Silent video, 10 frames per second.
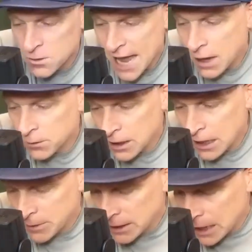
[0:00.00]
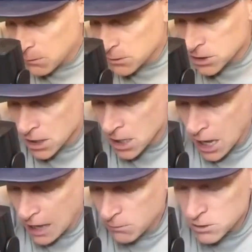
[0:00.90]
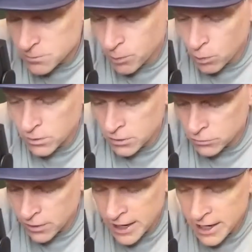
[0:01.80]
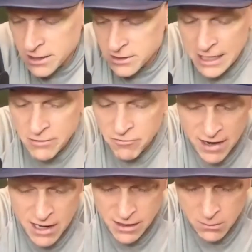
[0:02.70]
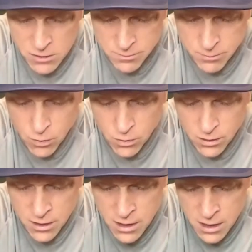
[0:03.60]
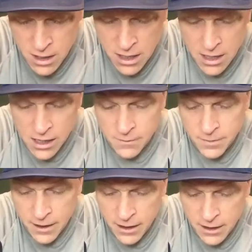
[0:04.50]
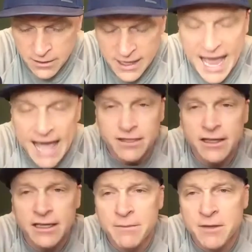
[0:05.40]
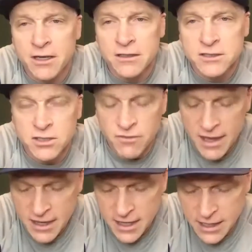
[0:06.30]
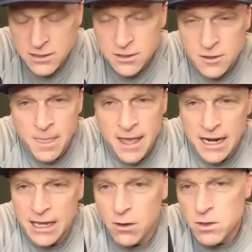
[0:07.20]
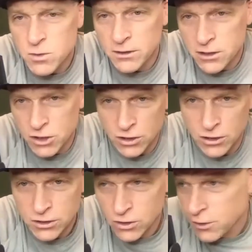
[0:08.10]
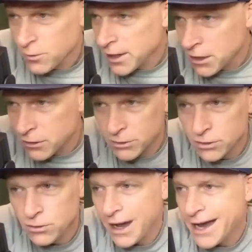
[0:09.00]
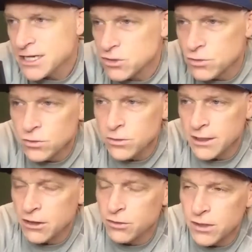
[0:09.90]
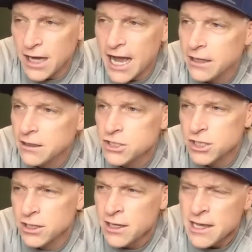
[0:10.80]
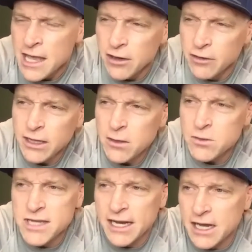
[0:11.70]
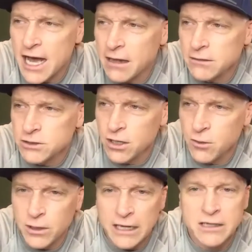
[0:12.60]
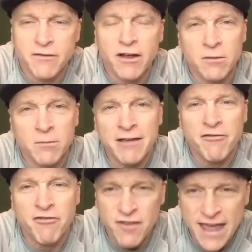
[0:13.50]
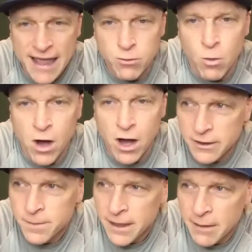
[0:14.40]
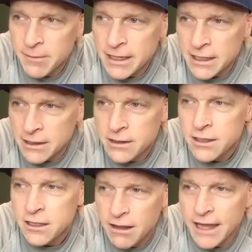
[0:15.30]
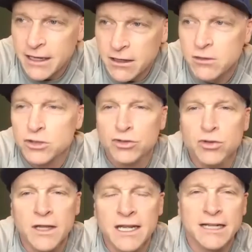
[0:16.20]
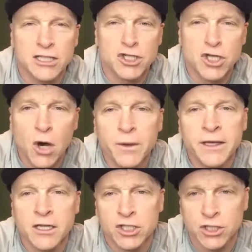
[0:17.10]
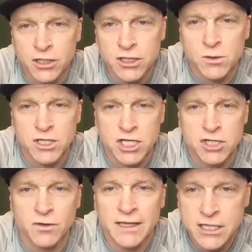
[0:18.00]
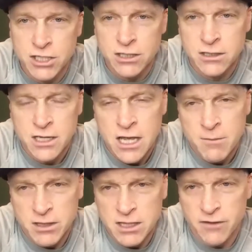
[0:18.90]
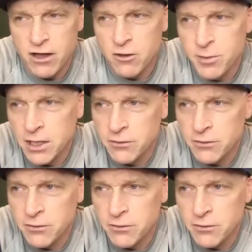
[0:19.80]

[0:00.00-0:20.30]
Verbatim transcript: doubt. I mean, I was I was born and raised in faith. I was born uh, uh, Catholic. I'm the youngest of eight kids, and I always went to church all the way through high school and then through college. And it really was at college though where I developed my faith walk. I mean, like truly not just going to church, which is religion, but developing a